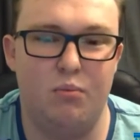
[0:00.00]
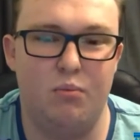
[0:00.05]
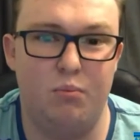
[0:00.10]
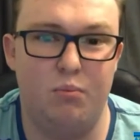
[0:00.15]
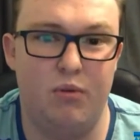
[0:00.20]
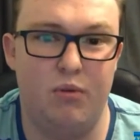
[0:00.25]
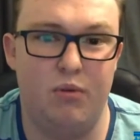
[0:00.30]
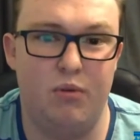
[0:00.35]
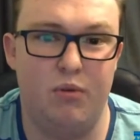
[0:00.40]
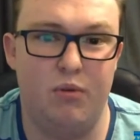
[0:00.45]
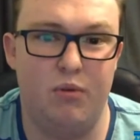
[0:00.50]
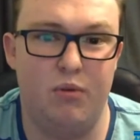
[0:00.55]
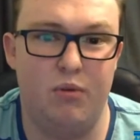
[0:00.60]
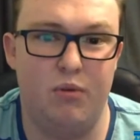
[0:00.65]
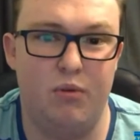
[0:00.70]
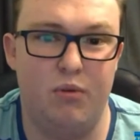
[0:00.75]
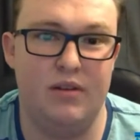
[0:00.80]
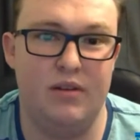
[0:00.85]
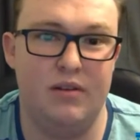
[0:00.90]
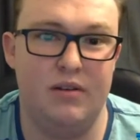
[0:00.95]
before
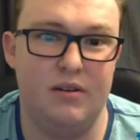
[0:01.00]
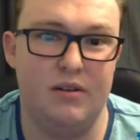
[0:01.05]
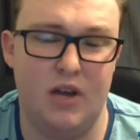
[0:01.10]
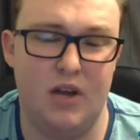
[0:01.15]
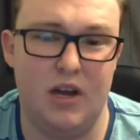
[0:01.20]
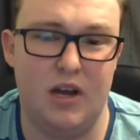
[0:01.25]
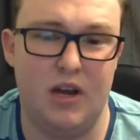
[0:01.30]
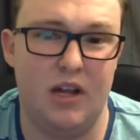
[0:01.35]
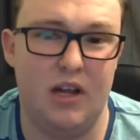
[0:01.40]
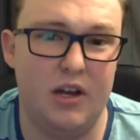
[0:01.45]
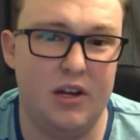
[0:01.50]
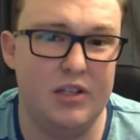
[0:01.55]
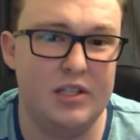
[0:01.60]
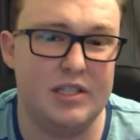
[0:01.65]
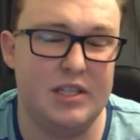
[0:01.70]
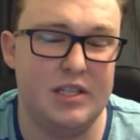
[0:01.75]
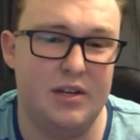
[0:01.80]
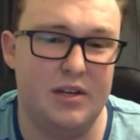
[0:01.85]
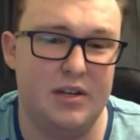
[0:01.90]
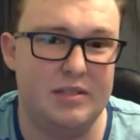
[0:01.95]
you go low,
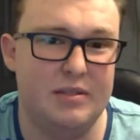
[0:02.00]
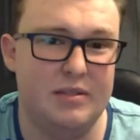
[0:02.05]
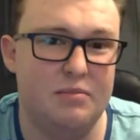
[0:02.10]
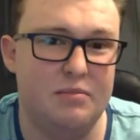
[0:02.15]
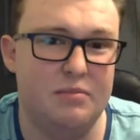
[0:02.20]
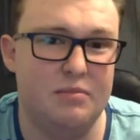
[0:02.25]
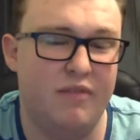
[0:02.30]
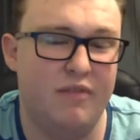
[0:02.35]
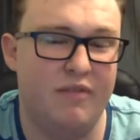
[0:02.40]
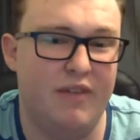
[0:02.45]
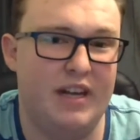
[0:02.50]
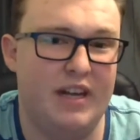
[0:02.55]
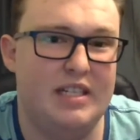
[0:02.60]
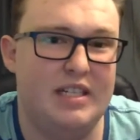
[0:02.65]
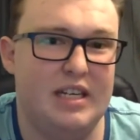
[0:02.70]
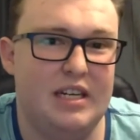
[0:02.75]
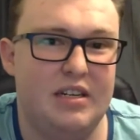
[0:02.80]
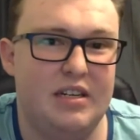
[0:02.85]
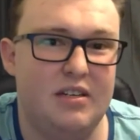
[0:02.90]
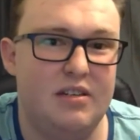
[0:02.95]
so it's
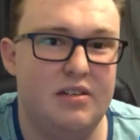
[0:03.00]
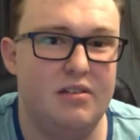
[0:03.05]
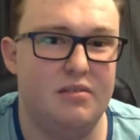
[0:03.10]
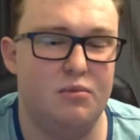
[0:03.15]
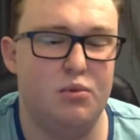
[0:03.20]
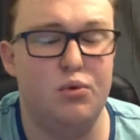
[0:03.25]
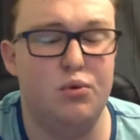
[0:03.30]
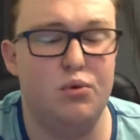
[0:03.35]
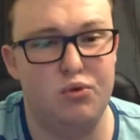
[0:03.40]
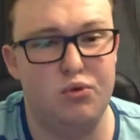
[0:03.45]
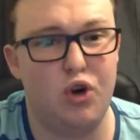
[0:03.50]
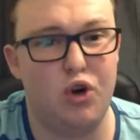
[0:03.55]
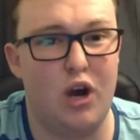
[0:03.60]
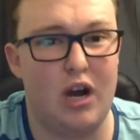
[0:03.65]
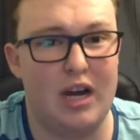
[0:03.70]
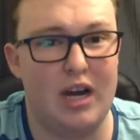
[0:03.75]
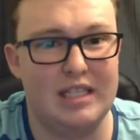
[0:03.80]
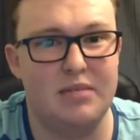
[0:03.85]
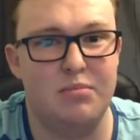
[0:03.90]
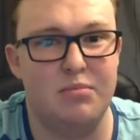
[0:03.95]
preventing, or
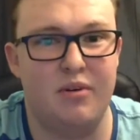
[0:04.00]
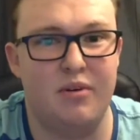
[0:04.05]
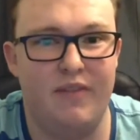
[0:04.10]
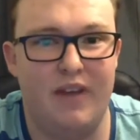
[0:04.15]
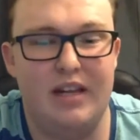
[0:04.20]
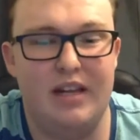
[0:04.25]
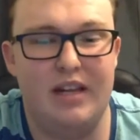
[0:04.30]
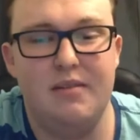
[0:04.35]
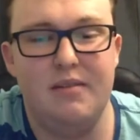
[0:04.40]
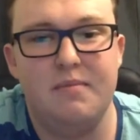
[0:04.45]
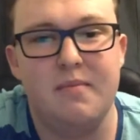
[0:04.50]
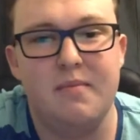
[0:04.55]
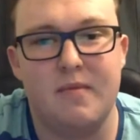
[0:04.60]
tries to prevent.